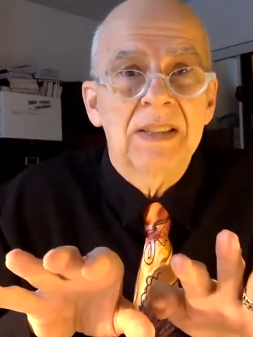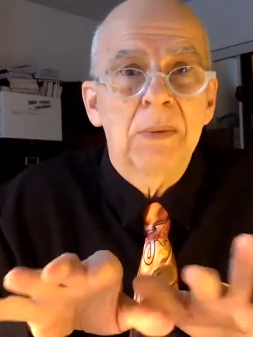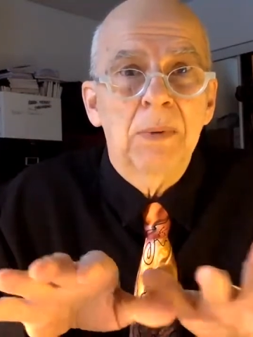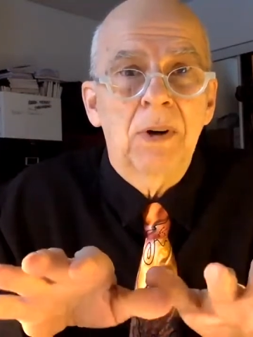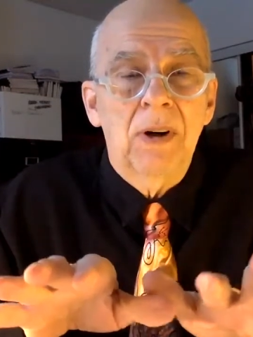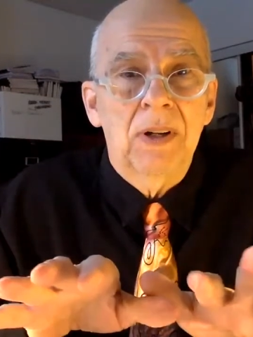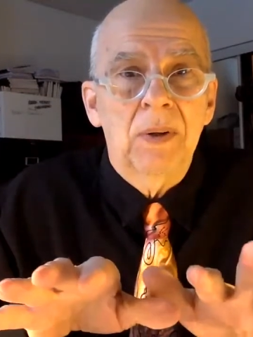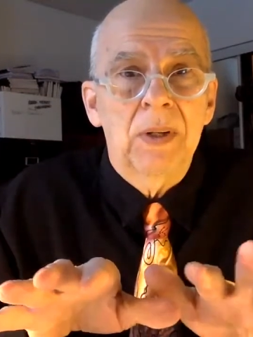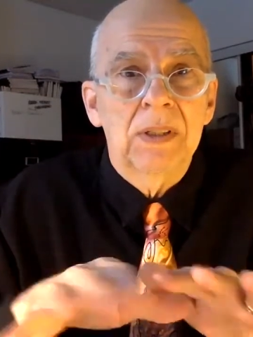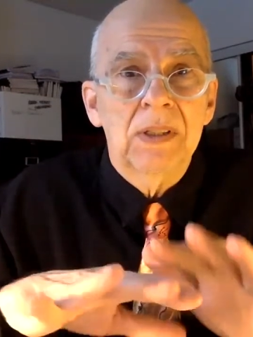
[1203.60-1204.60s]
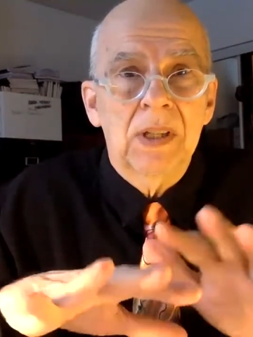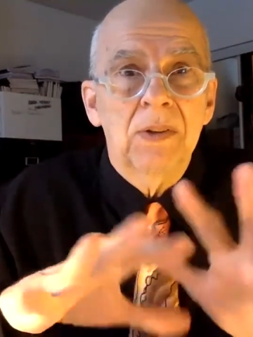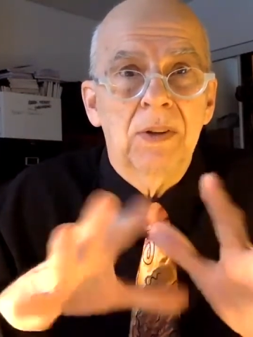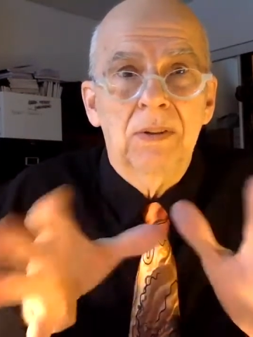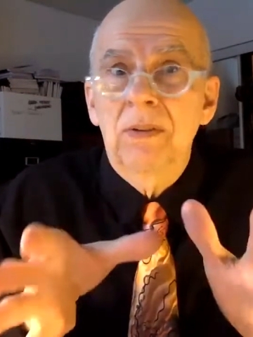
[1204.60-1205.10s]
They were arguing this
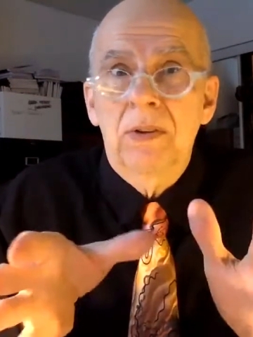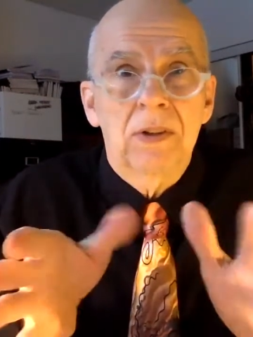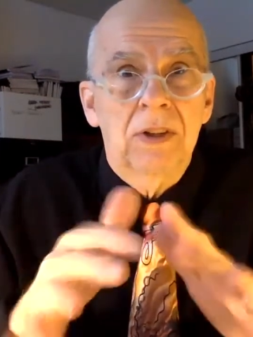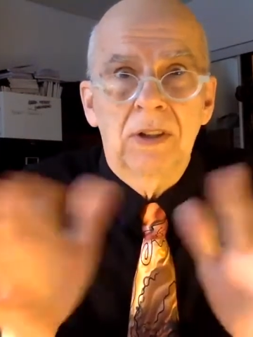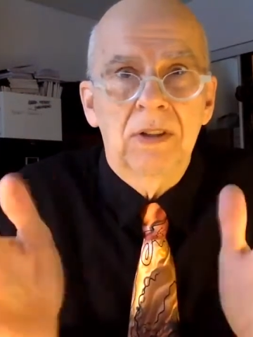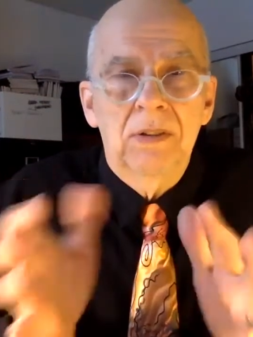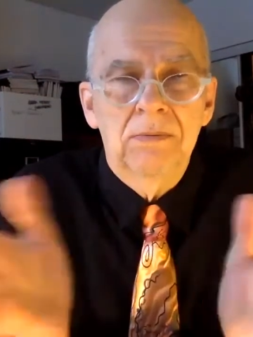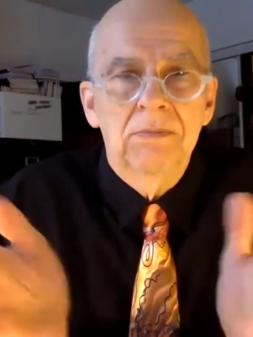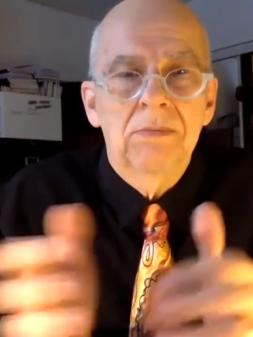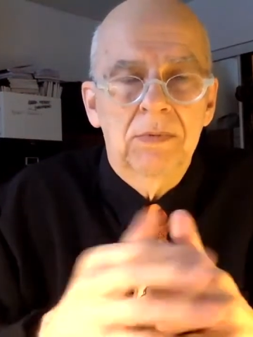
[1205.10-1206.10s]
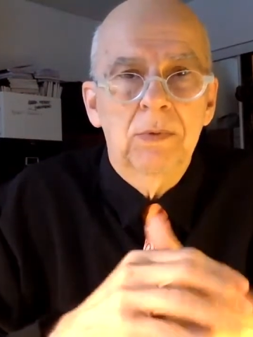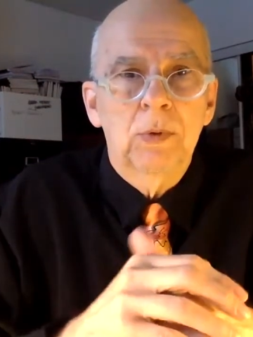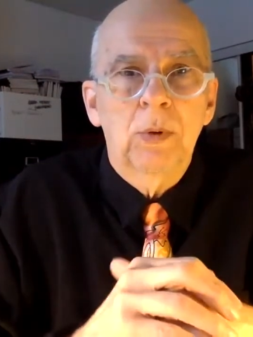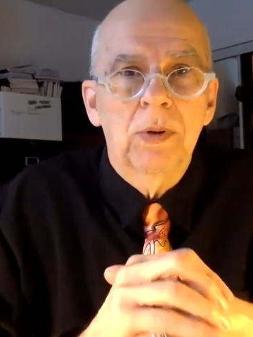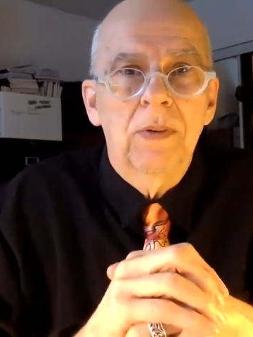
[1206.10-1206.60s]
other third
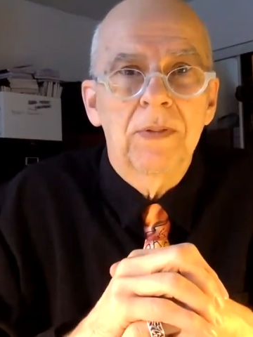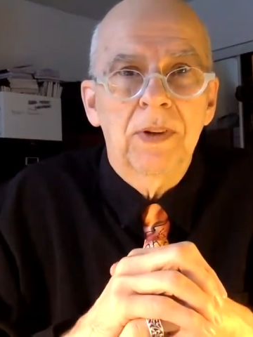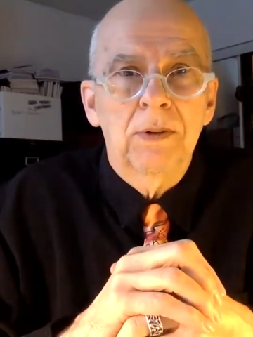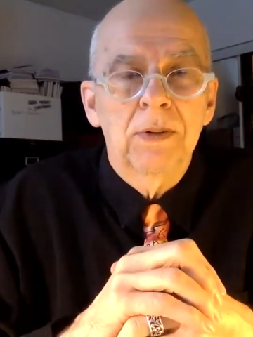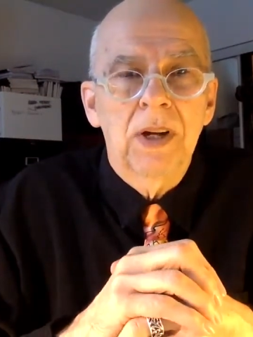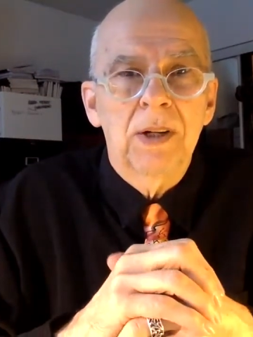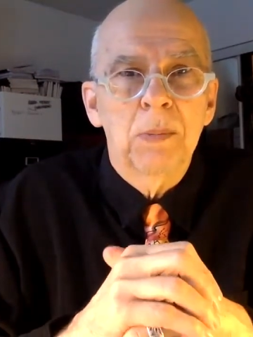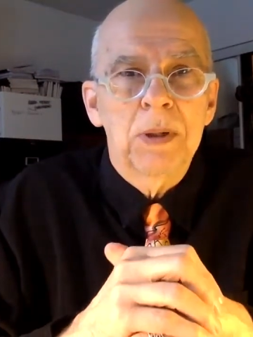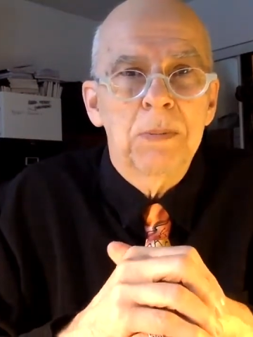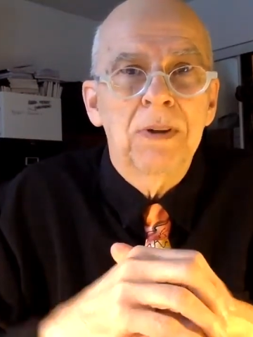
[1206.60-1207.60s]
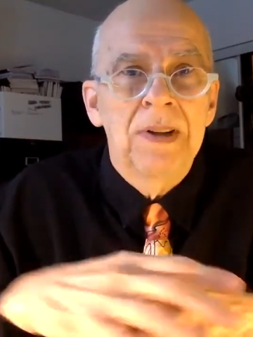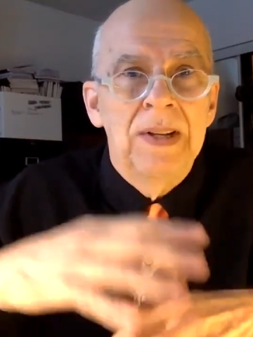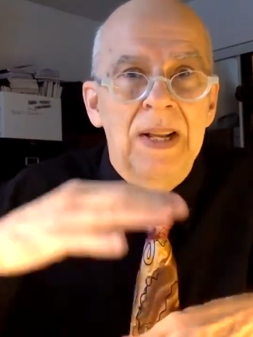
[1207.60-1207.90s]
of the hundred people,